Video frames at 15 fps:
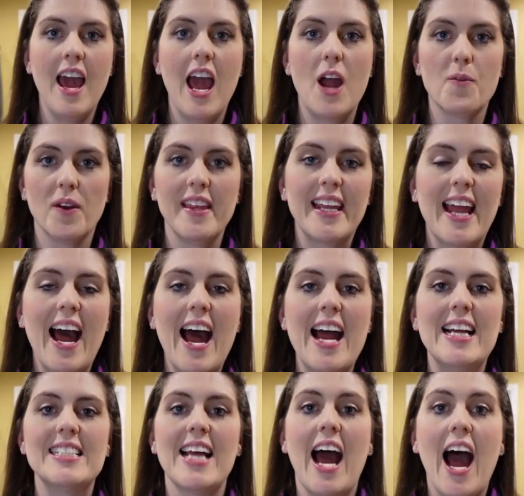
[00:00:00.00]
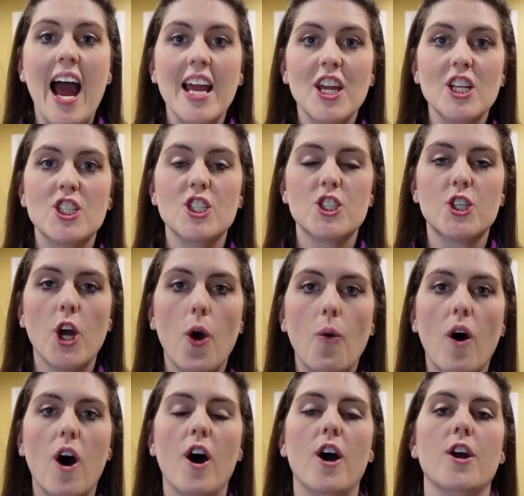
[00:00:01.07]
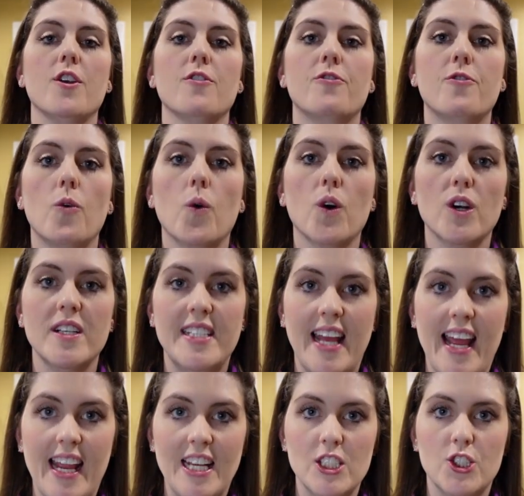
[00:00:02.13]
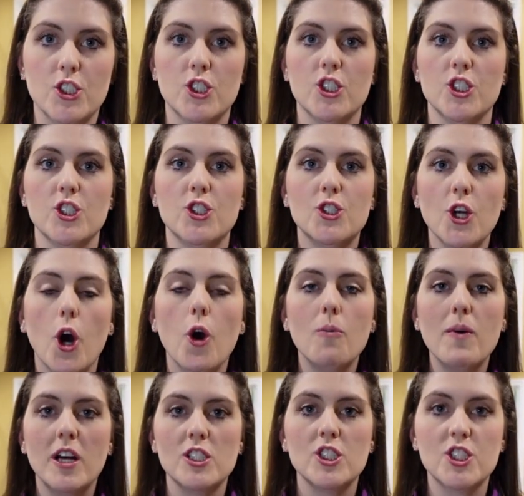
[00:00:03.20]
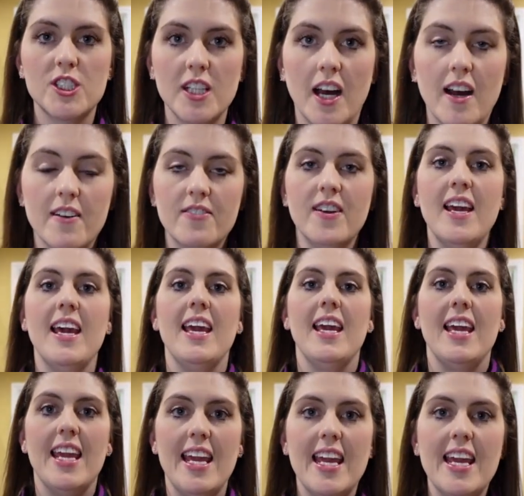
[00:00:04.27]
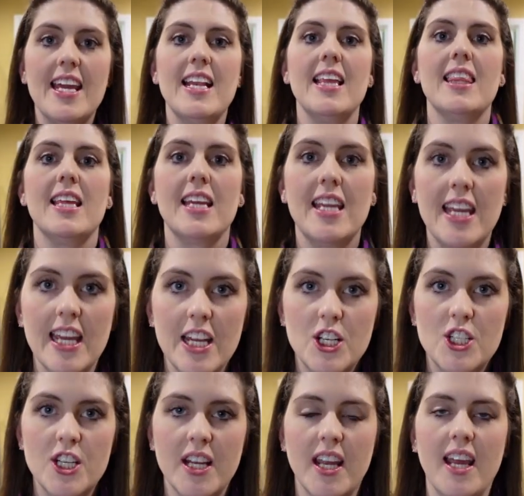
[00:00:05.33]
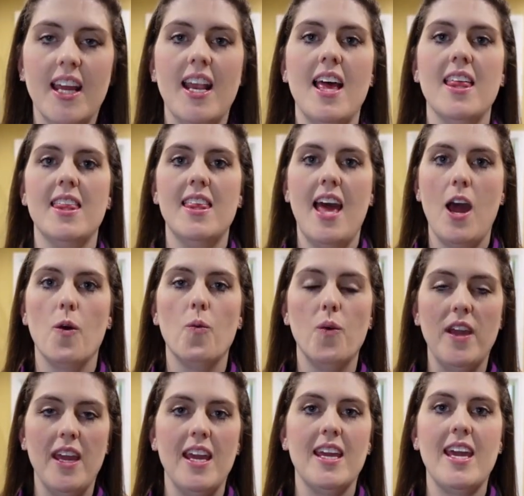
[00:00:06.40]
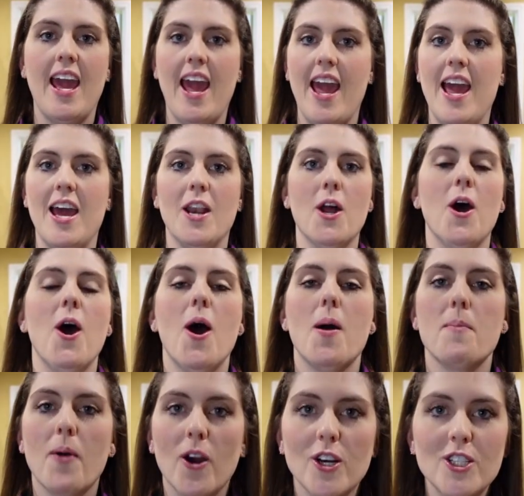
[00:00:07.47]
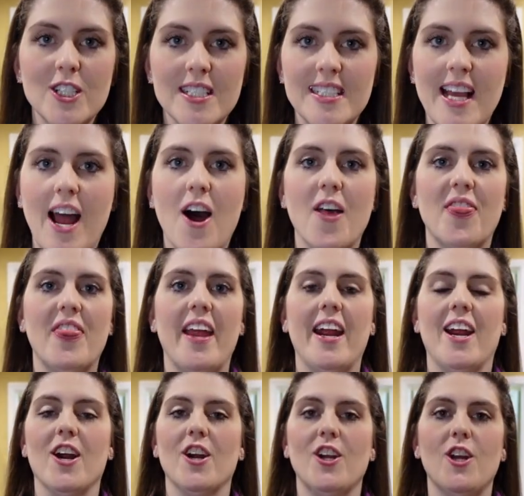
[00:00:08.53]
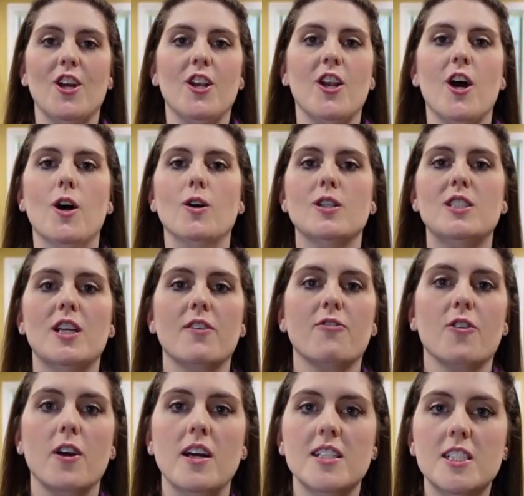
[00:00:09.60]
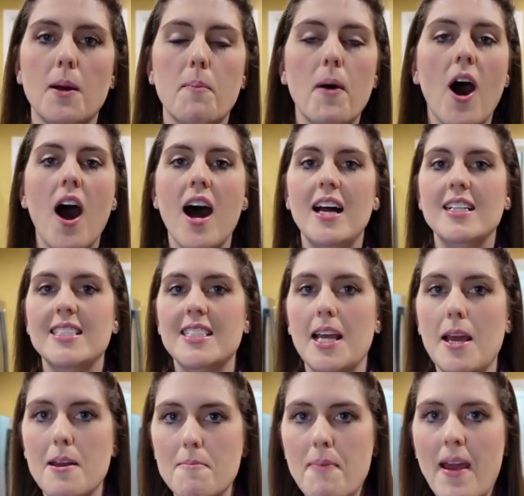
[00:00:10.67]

And really guys, I could just go on for days. There's just so much stuff in the kitchen that we can purchase out there, different pots and